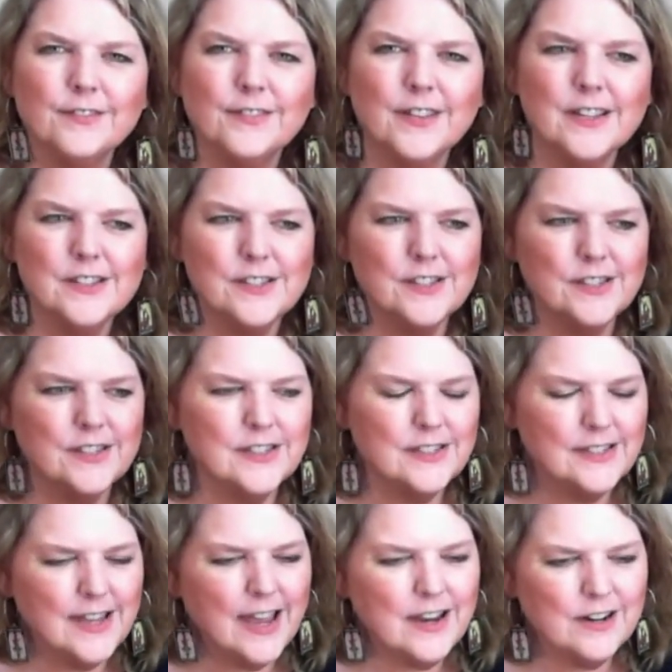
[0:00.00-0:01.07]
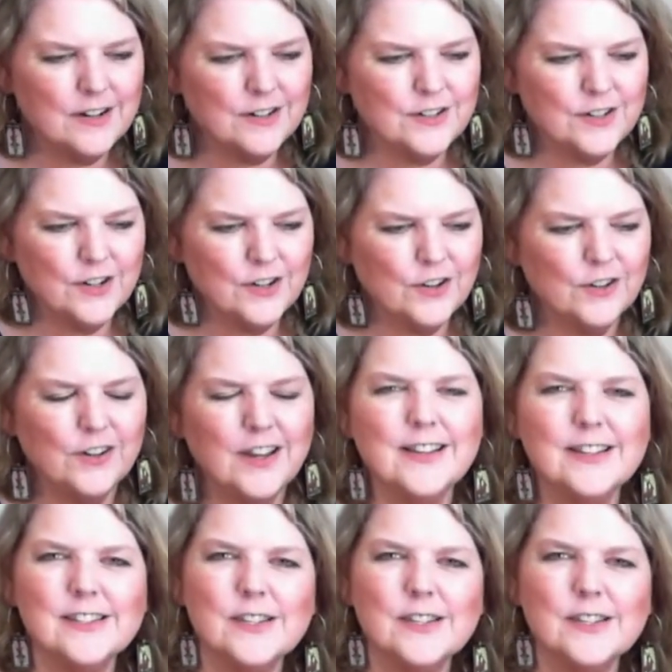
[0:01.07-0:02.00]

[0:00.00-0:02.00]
It's this desire to create